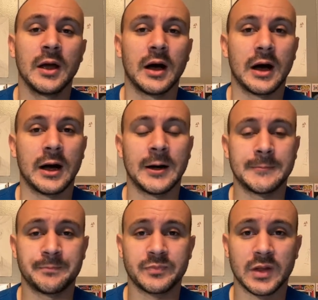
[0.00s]

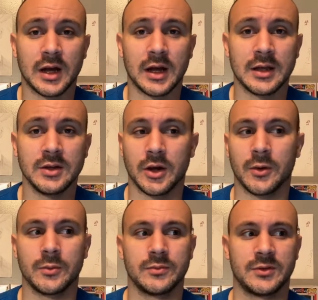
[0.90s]

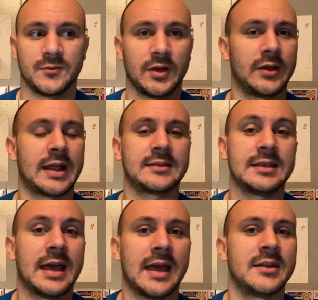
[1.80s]
the villain at
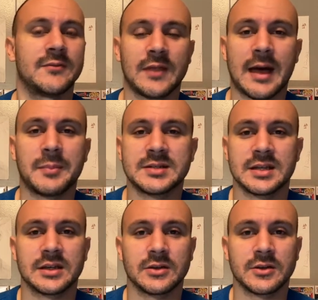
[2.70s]
the end of that
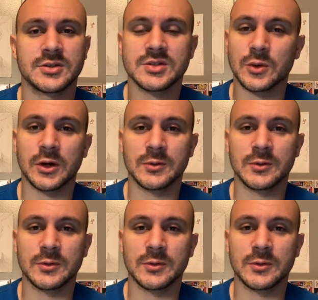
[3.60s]
particular story,